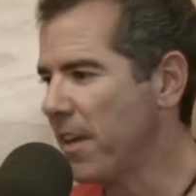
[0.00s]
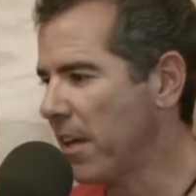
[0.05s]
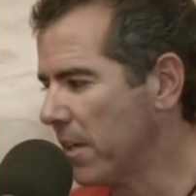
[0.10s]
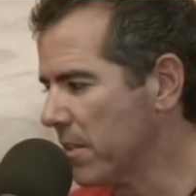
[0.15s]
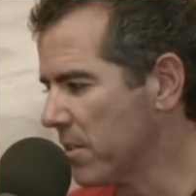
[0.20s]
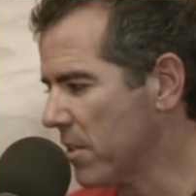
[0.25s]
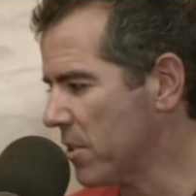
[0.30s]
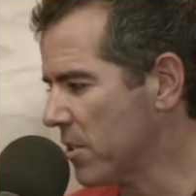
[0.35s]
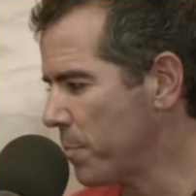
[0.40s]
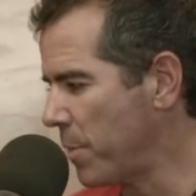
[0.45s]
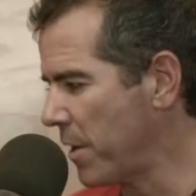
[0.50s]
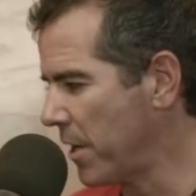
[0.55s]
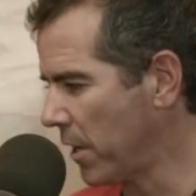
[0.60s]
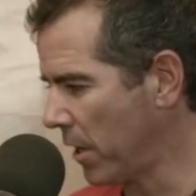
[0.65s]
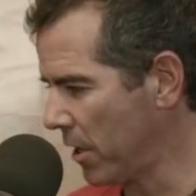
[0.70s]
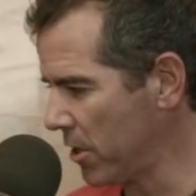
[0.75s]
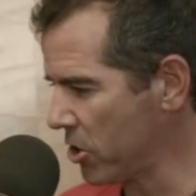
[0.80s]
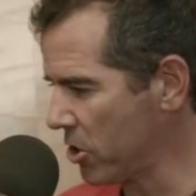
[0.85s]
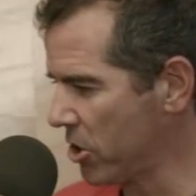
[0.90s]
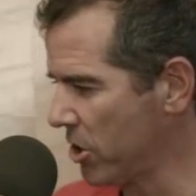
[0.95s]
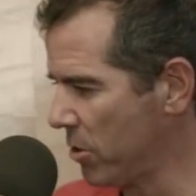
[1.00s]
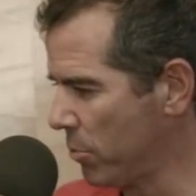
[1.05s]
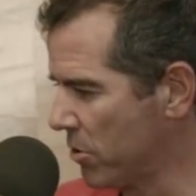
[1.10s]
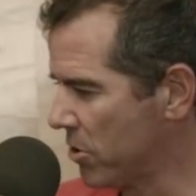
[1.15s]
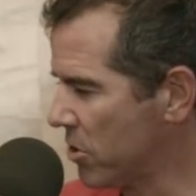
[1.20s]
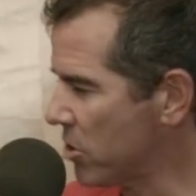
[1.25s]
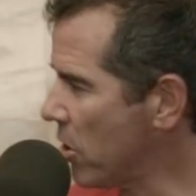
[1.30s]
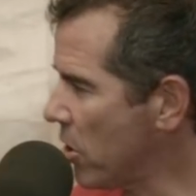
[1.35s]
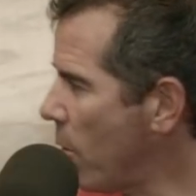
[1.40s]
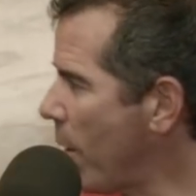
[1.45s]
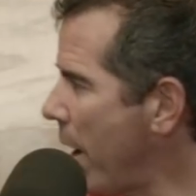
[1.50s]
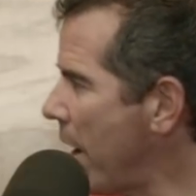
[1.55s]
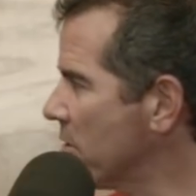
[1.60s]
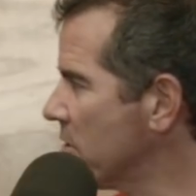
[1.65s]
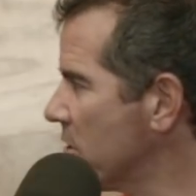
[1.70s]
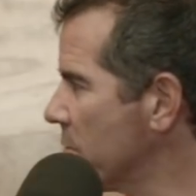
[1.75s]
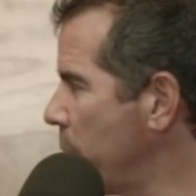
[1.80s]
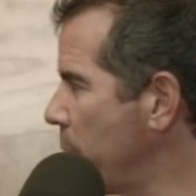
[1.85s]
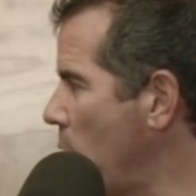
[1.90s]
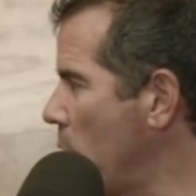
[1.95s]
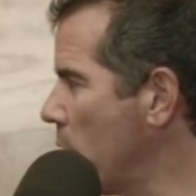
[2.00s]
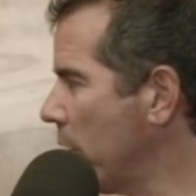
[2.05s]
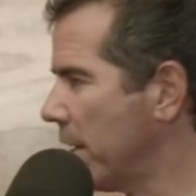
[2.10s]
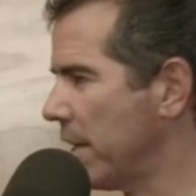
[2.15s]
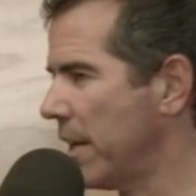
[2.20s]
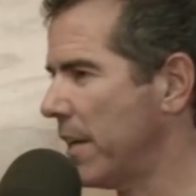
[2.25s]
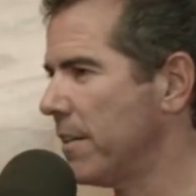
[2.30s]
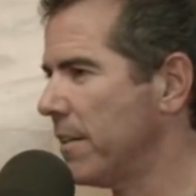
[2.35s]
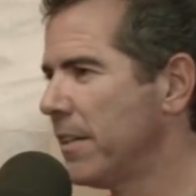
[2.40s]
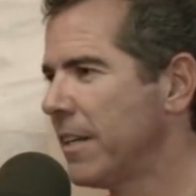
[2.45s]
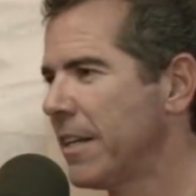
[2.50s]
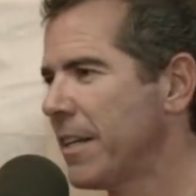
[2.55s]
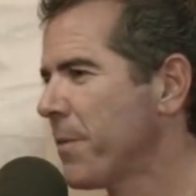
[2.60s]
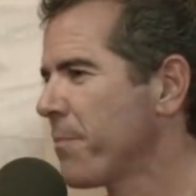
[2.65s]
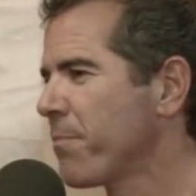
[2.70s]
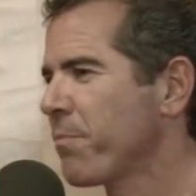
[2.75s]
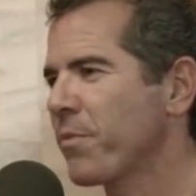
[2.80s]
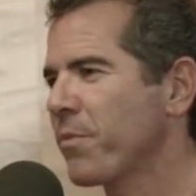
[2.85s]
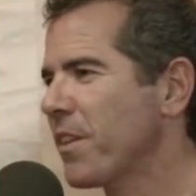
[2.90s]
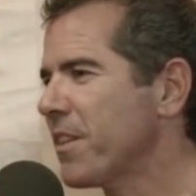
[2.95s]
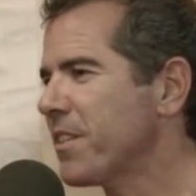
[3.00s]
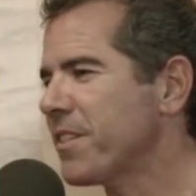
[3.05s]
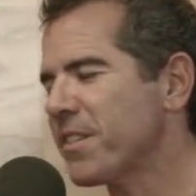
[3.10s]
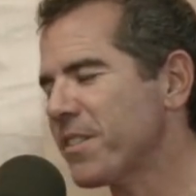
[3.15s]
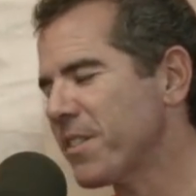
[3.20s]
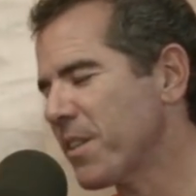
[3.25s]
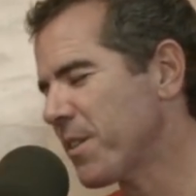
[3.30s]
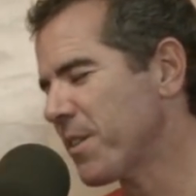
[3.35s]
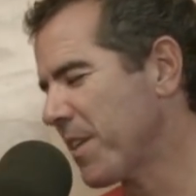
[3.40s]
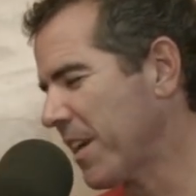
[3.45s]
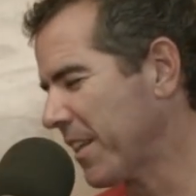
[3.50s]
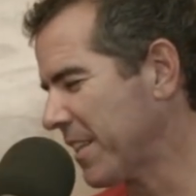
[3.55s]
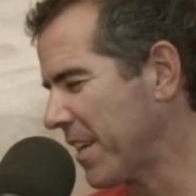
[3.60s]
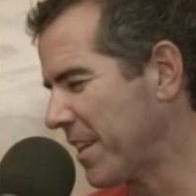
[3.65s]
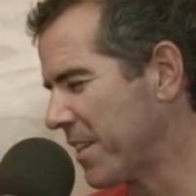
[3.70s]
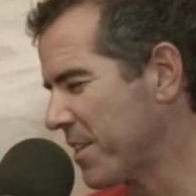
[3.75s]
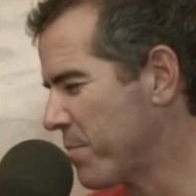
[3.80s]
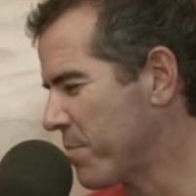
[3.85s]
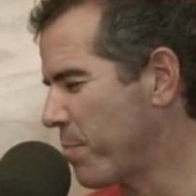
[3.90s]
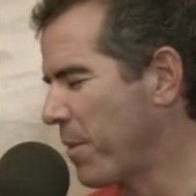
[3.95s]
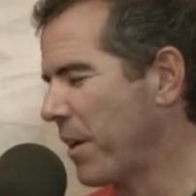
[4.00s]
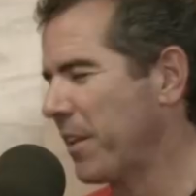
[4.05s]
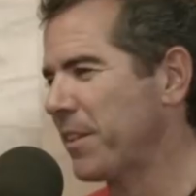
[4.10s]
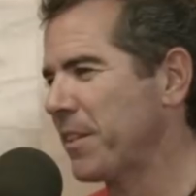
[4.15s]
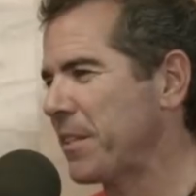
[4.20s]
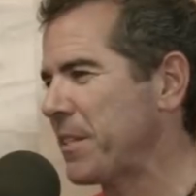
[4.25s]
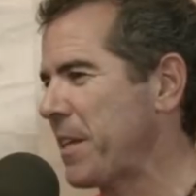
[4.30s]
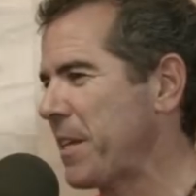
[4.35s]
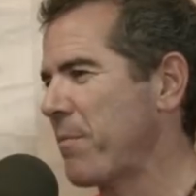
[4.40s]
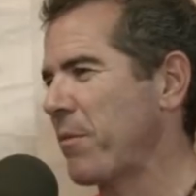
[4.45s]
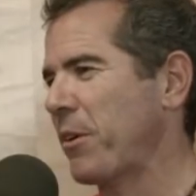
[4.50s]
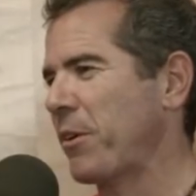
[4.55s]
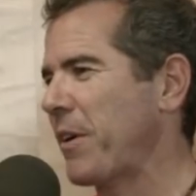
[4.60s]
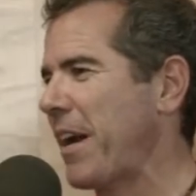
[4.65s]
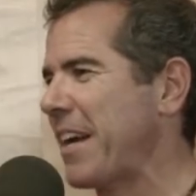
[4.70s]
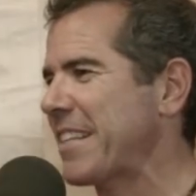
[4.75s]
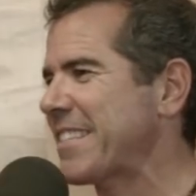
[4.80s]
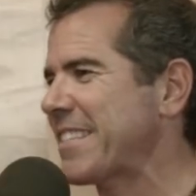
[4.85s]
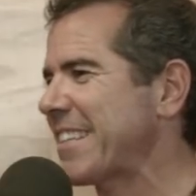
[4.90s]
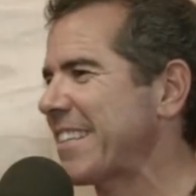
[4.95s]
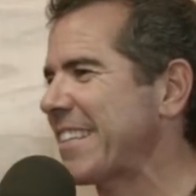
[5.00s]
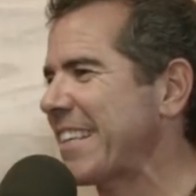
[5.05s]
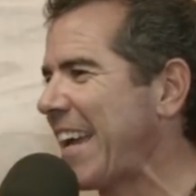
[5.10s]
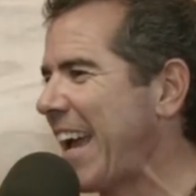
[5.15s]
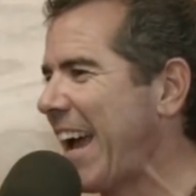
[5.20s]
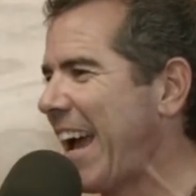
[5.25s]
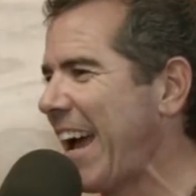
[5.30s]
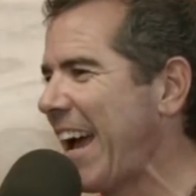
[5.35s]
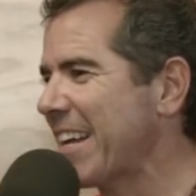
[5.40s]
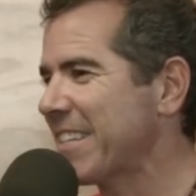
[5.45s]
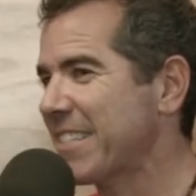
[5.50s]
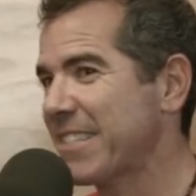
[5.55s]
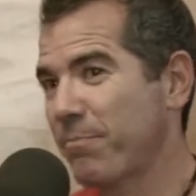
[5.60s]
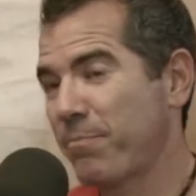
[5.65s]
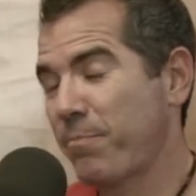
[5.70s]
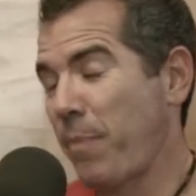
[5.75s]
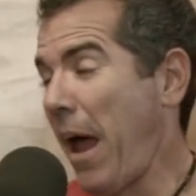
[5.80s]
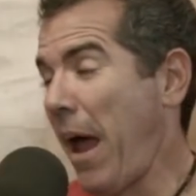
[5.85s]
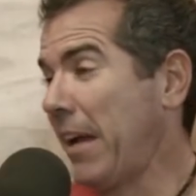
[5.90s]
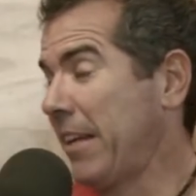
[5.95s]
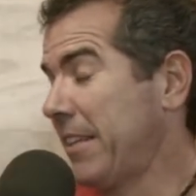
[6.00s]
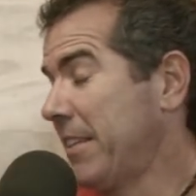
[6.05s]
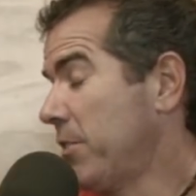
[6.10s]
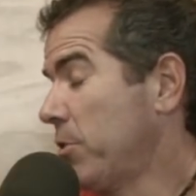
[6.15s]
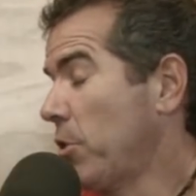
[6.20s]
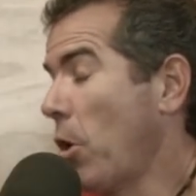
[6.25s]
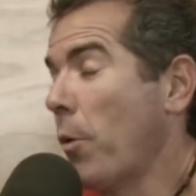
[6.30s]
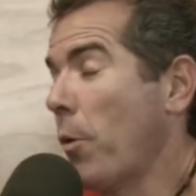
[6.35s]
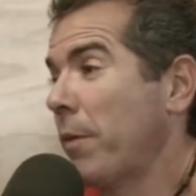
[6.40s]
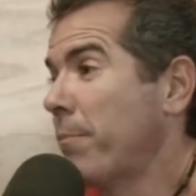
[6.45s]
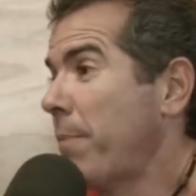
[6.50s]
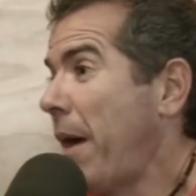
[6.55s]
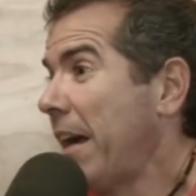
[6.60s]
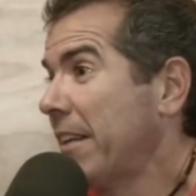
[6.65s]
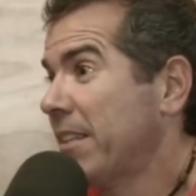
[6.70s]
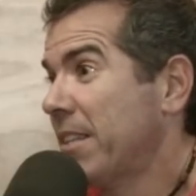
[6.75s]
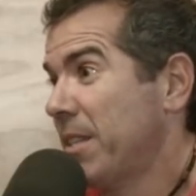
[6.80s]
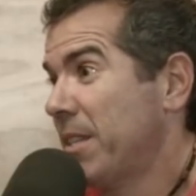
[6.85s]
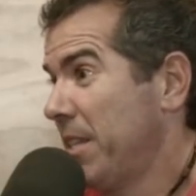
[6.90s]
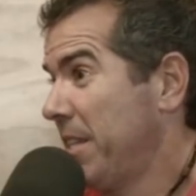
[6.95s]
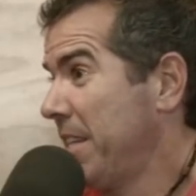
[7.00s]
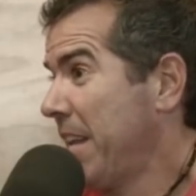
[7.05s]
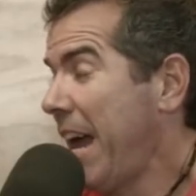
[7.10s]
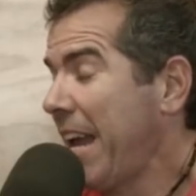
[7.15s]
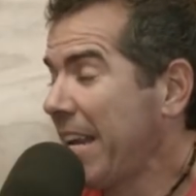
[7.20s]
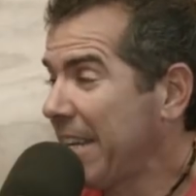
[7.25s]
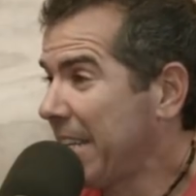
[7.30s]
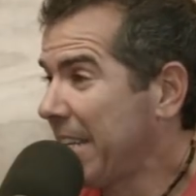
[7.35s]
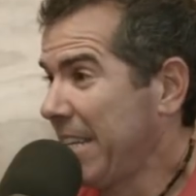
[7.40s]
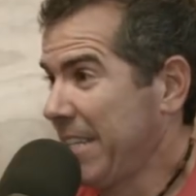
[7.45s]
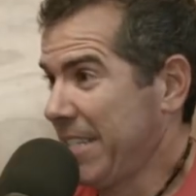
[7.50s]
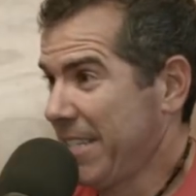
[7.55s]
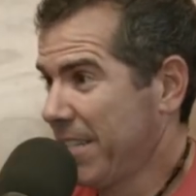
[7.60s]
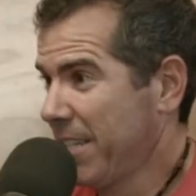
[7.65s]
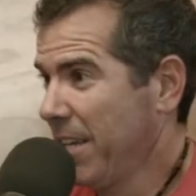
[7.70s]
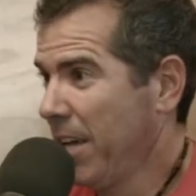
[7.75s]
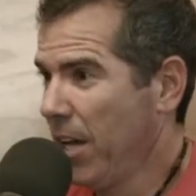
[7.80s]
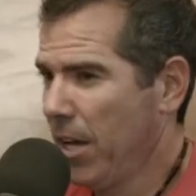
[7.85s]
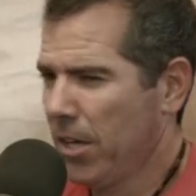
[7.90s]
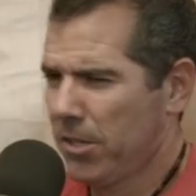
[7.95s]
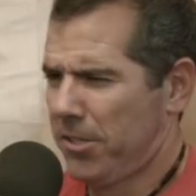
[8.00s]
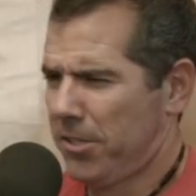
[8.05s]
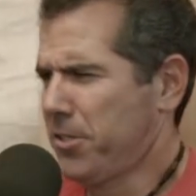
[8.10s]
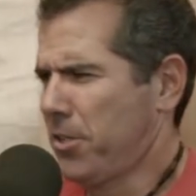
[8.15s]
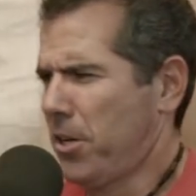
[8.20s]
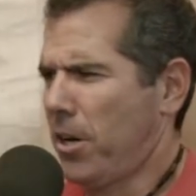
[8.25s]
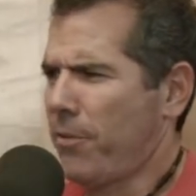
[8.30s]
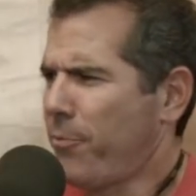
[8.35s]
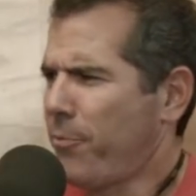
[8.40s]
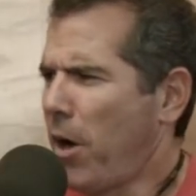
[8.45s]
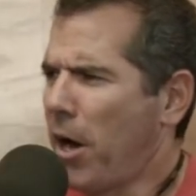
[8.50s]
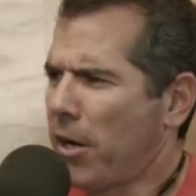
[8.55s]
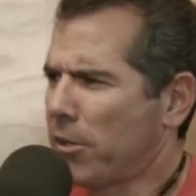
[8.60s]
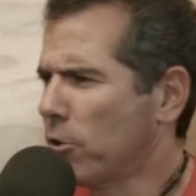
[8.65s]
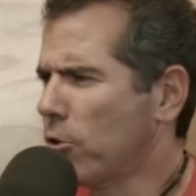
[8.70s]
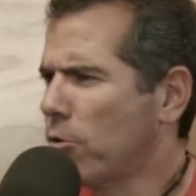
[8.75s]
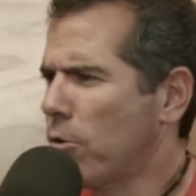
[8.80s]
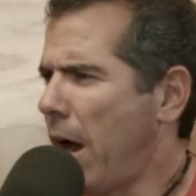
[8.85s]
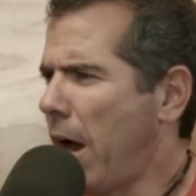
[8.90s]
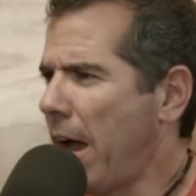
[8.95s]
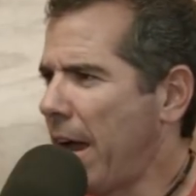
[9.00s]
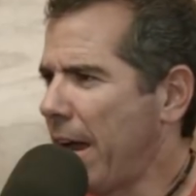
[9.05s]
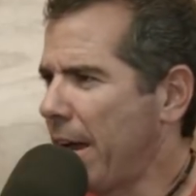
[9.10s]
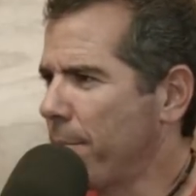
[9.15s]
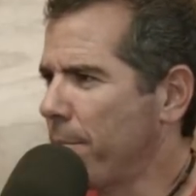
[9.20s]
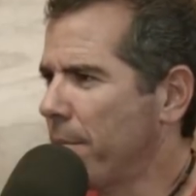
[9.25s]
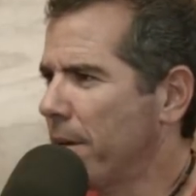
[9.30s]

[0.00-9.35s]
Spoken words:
is because she was so outspoken, and this is the thing that has bitten the Democrats in the ass going back to the 90s, the tough on crime.